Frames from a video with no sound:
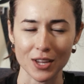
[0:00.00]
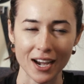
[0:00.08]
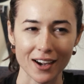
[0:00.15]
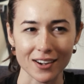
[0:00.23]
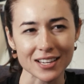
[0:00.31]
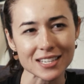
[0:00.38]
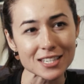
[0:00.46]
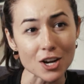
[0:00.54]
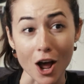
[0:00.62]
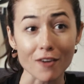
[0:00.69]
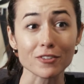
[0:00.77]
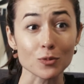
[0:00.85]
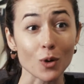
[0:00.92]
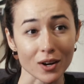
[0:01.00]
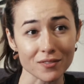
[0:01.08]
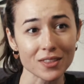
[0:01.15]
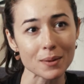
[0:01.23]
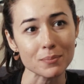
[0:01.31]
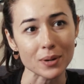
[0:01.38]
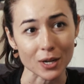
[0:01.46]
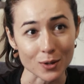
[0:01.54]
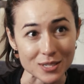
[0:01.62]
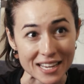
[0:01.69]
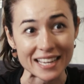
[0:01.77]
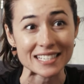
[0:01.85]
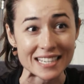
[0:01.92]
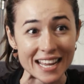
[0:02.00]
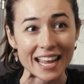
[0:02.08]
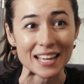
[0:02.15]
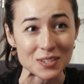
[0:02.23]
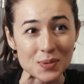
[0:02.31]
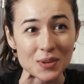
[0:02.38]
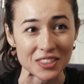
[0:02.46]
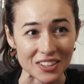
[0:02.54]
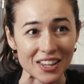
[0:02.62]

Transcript: care isn't often one of them, but goes hand in hand with the